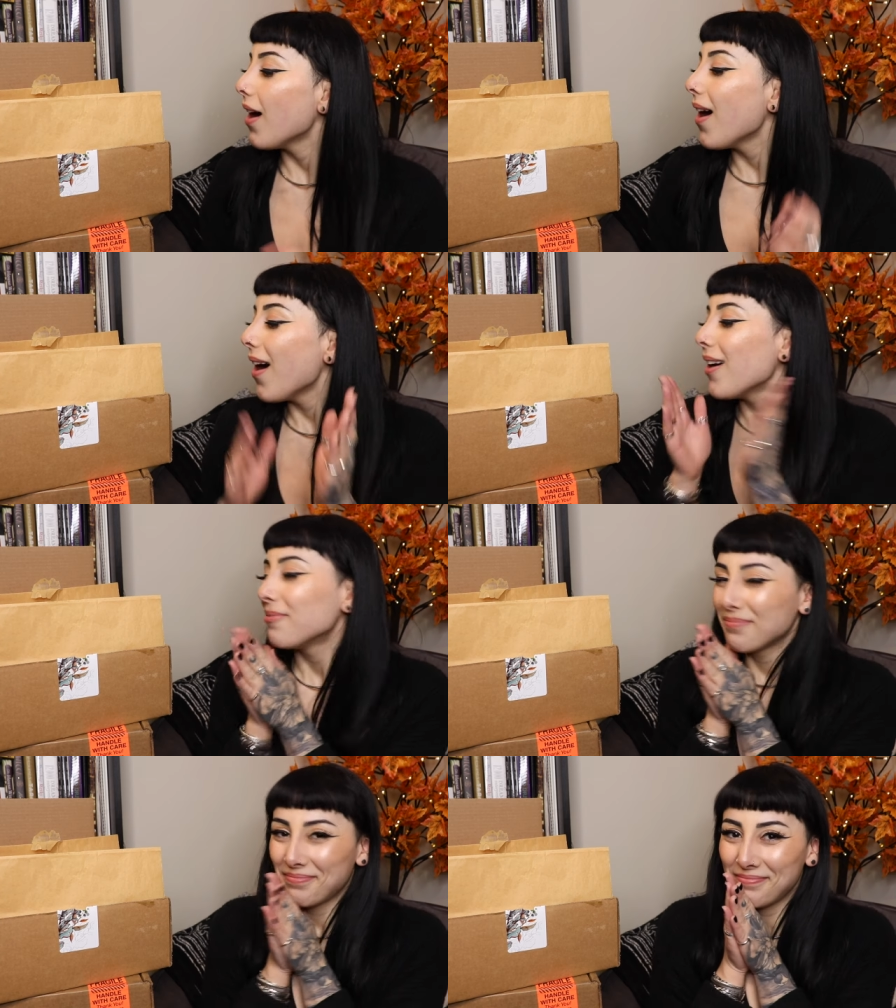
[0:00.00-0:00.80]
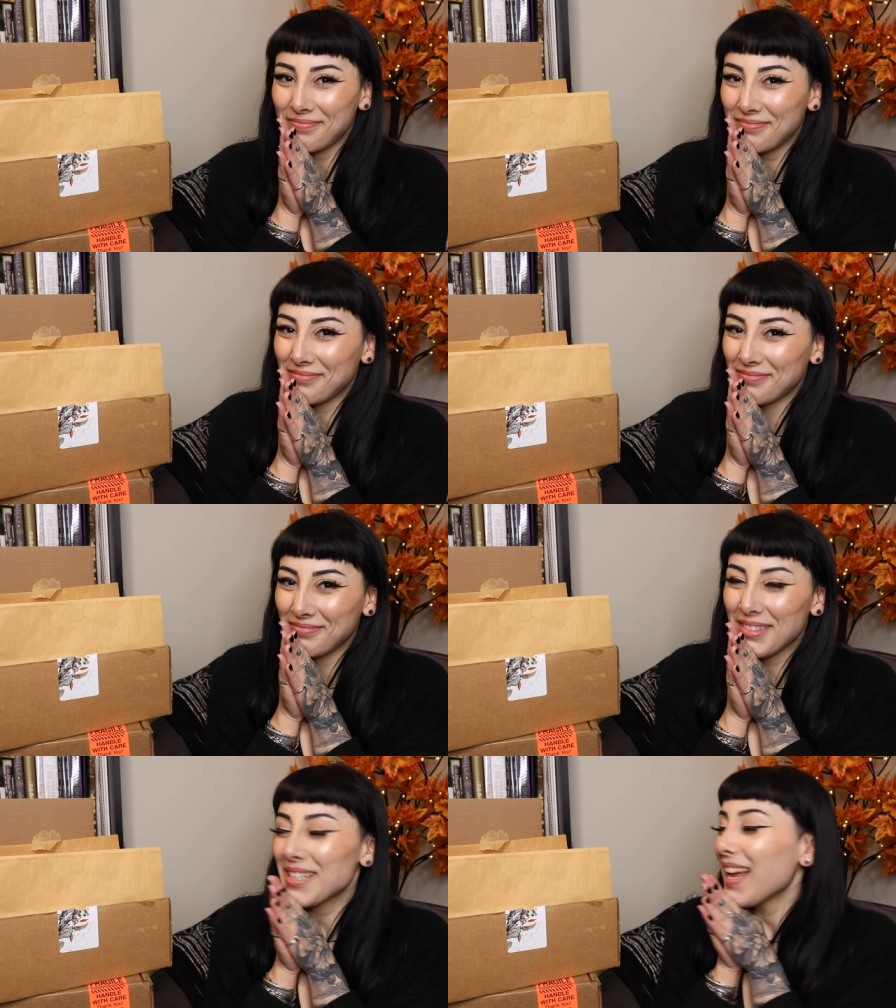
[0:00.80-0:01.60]

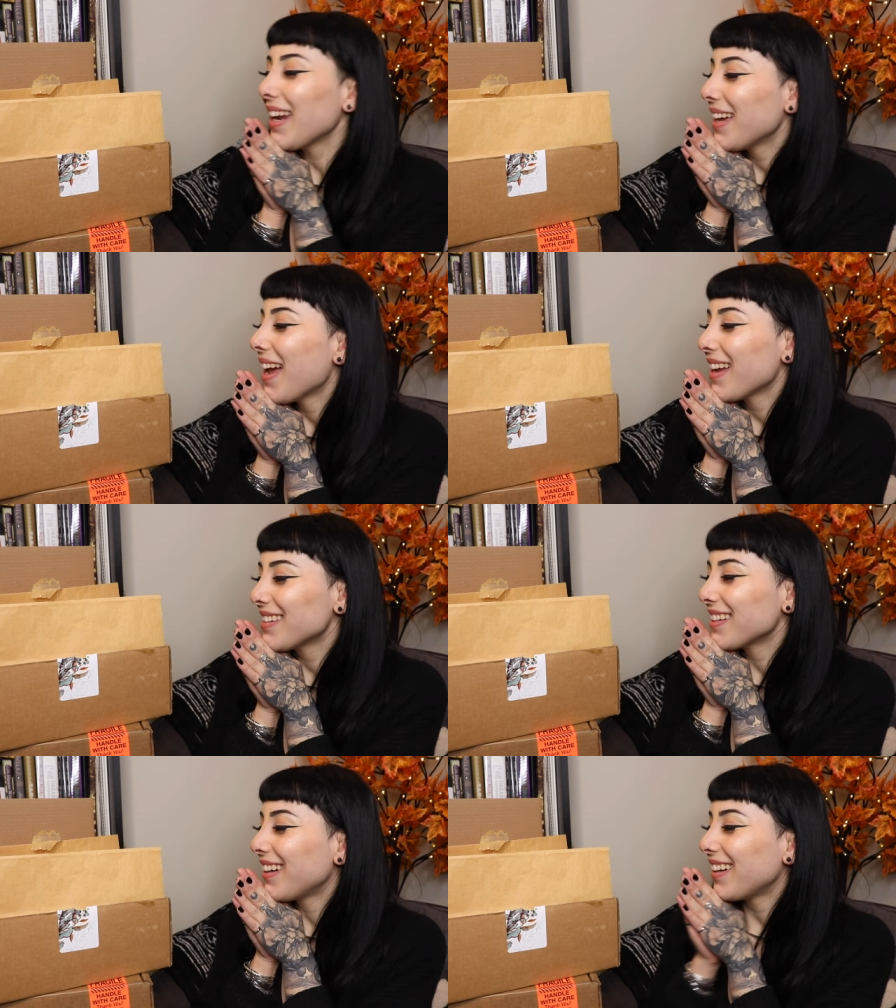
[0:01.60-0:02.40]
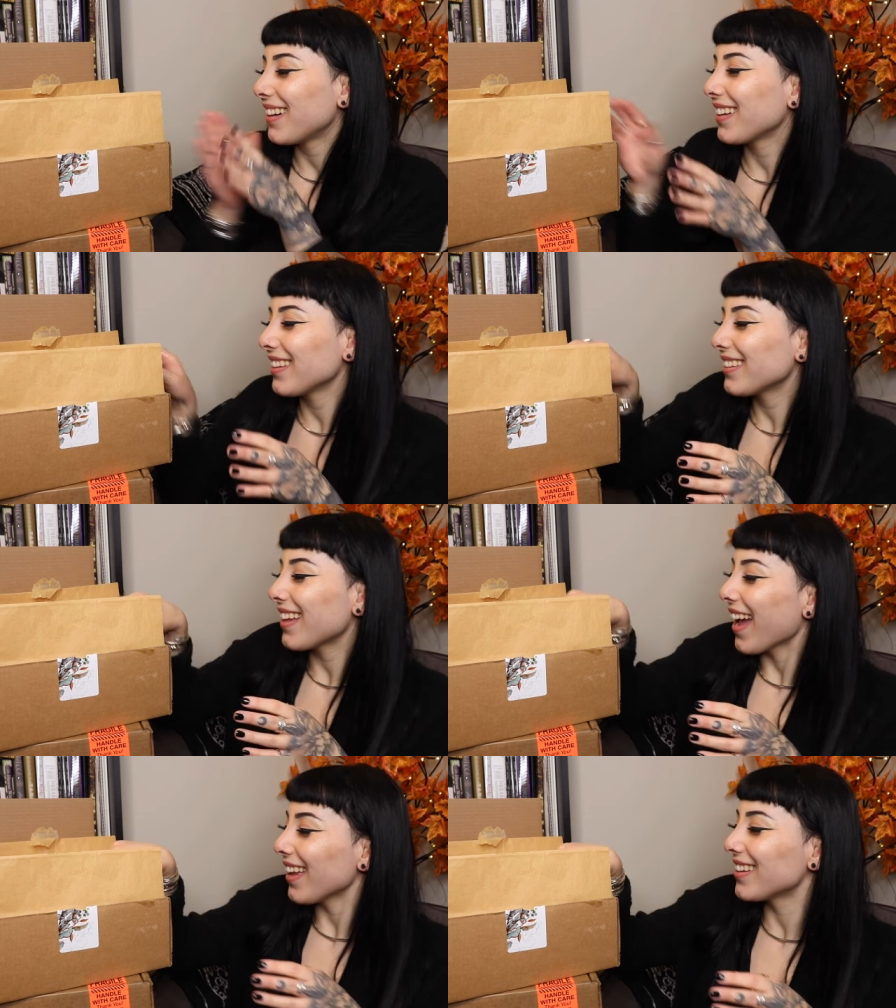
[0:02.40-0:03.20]
is that a hedgehog?
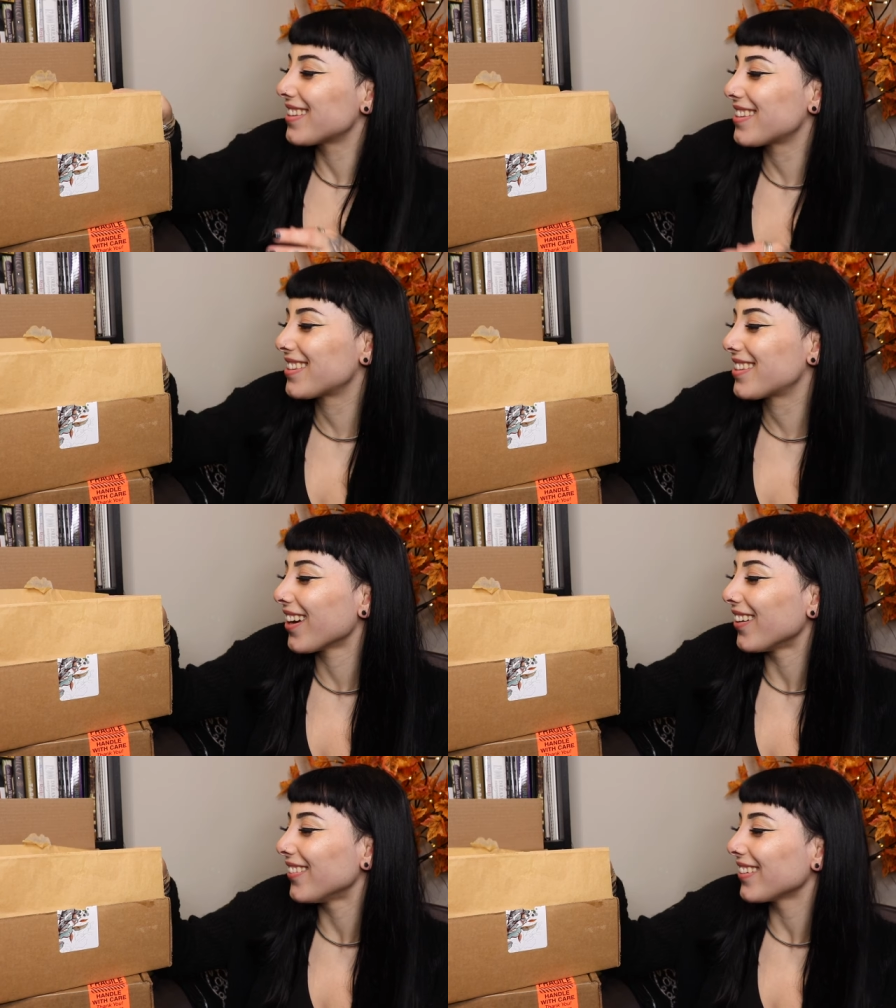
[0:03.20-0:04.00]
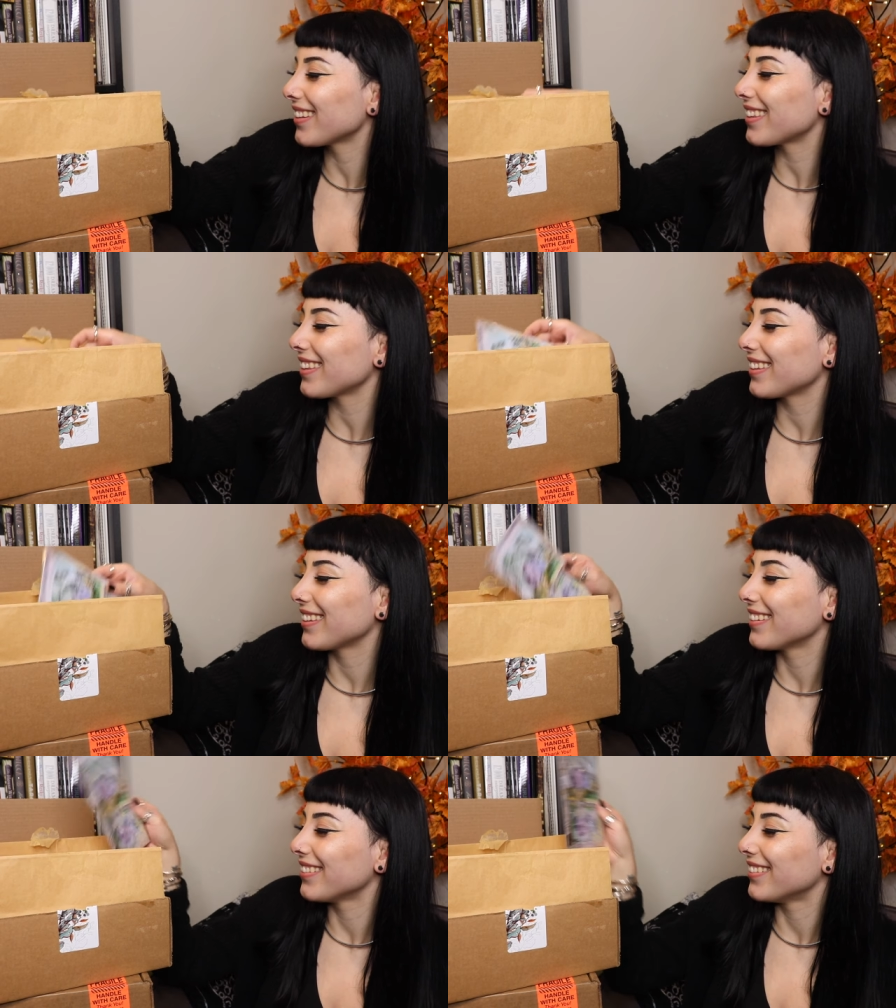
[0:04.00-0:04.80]
That is so
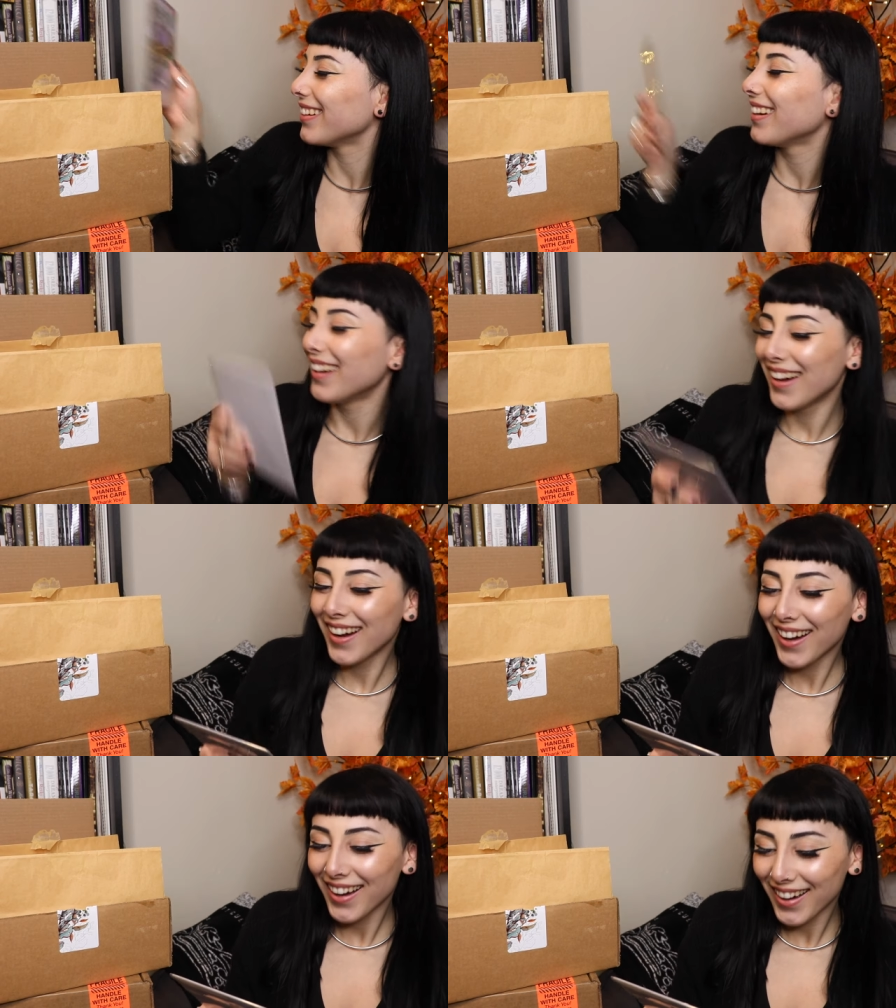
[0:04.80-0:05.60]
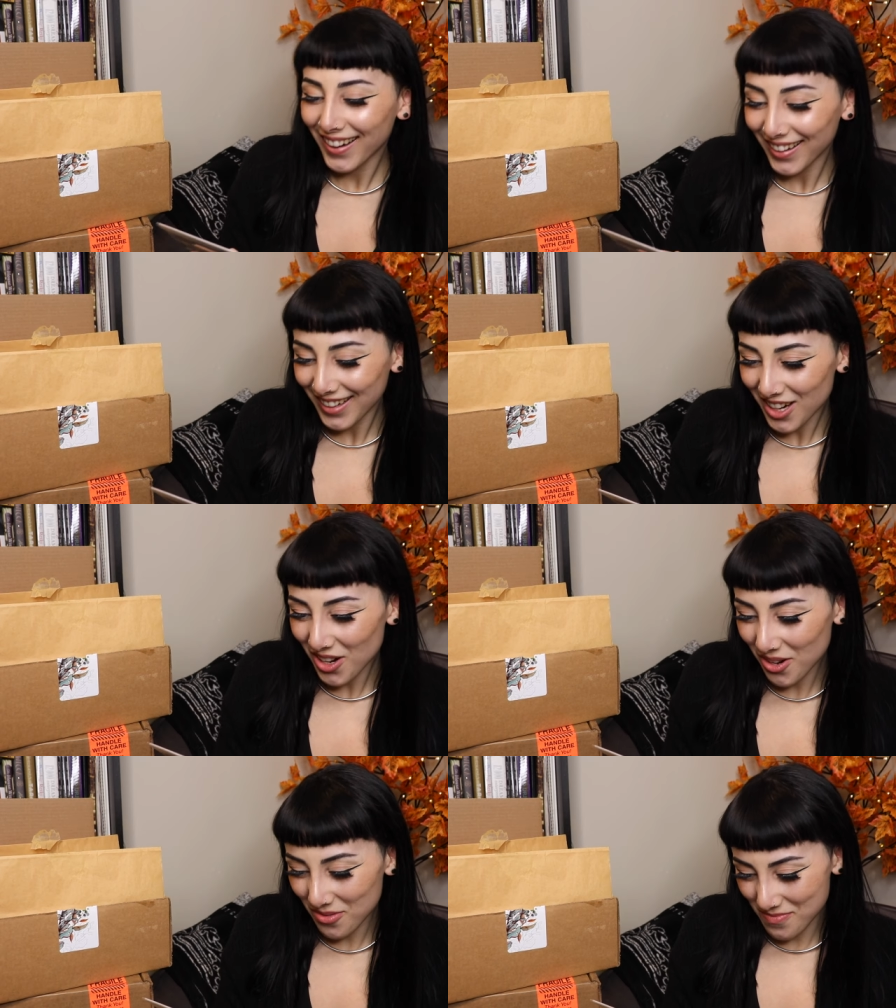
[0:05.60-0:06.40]
cute.
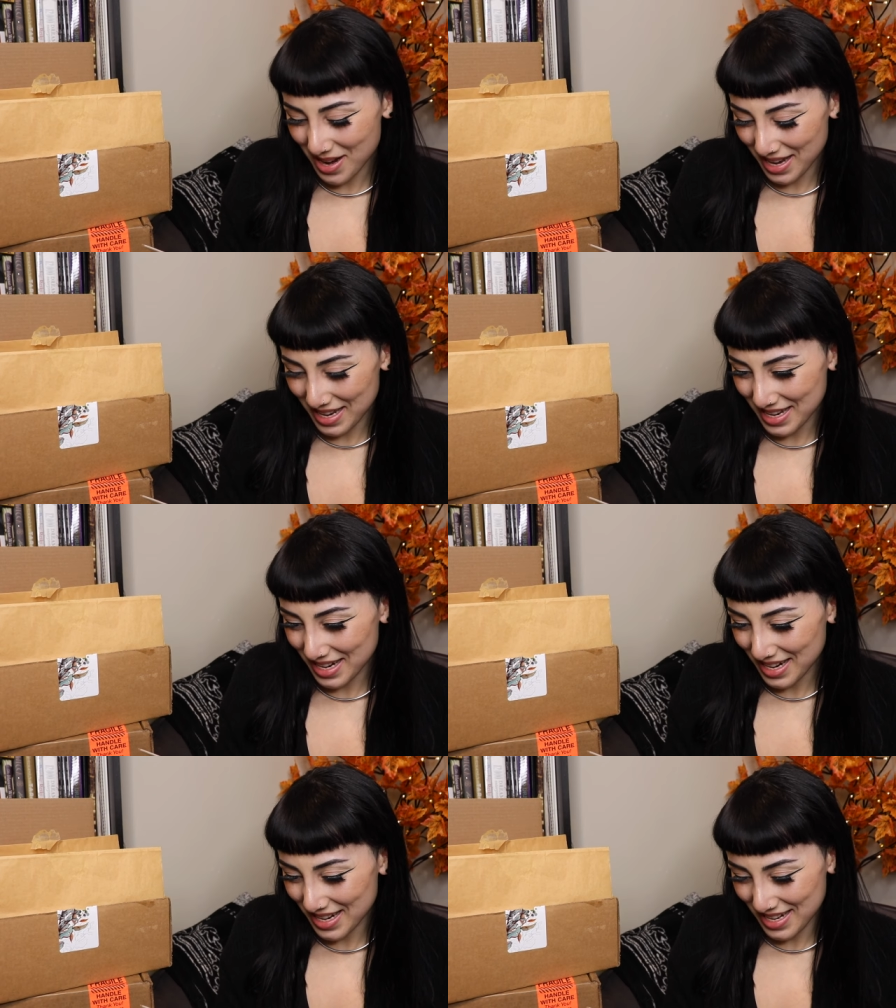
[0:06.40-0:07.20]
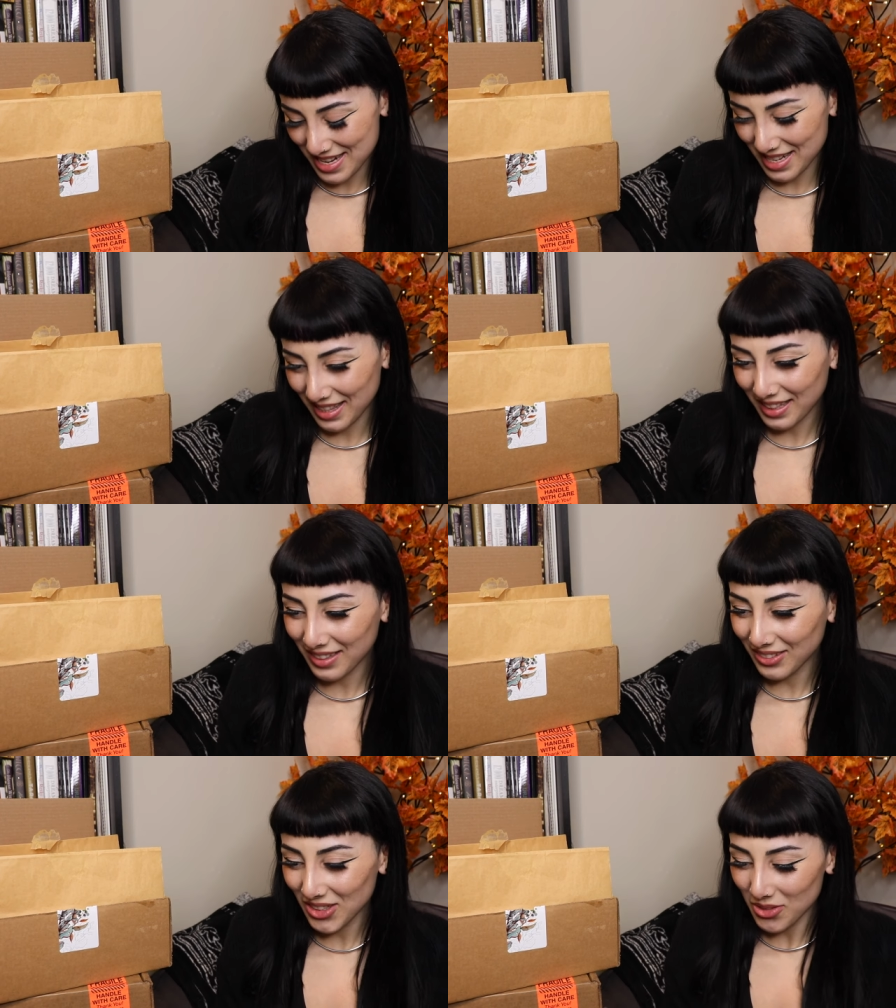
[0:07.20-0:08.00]
Oh my God, it's like
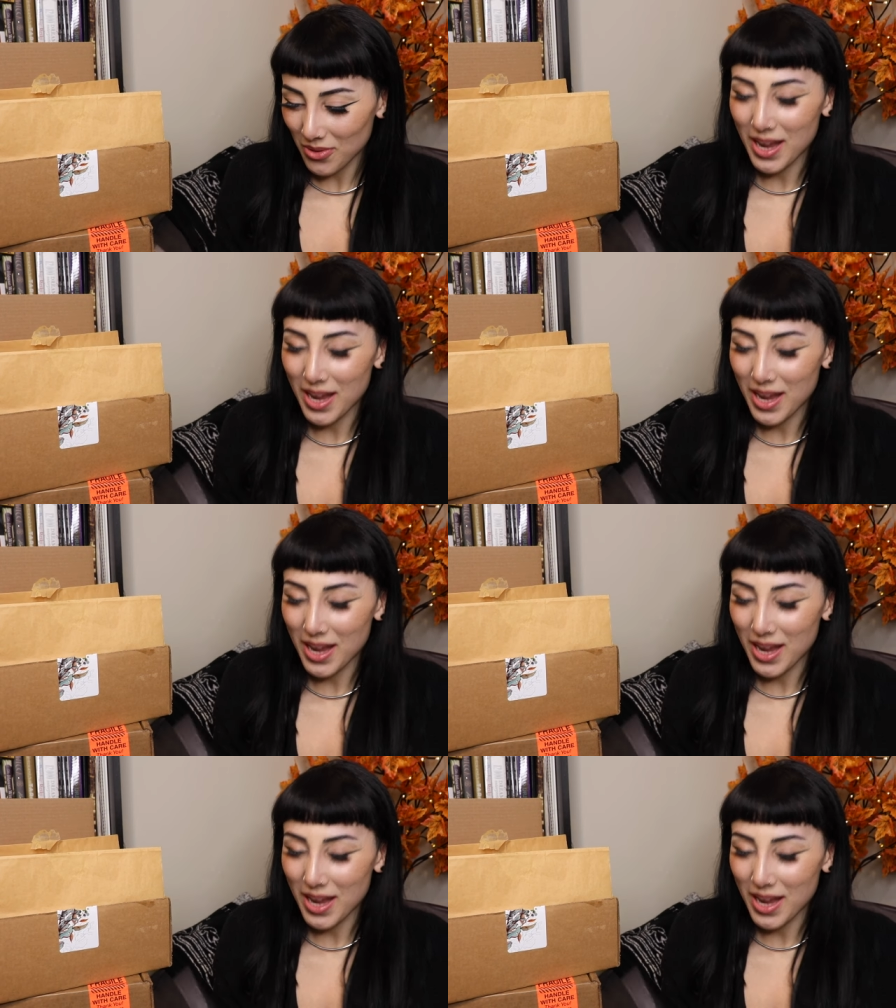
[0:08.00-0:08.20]
a little